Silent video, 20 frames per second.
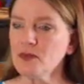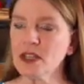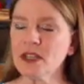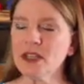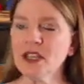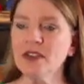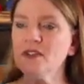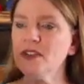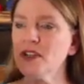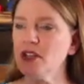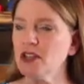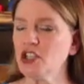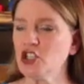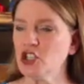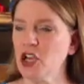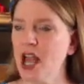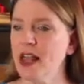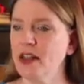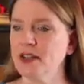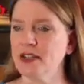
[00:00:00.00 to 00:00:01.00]
give the
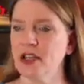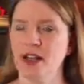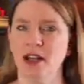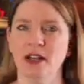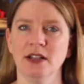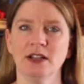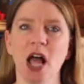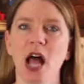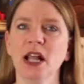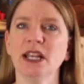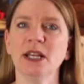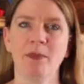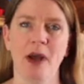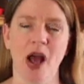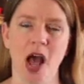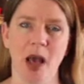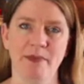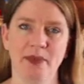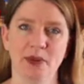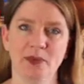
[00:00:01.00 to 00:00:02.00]
child a
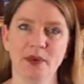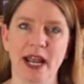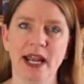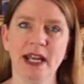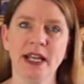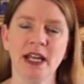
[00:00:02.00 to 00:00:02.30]
lollipop, right?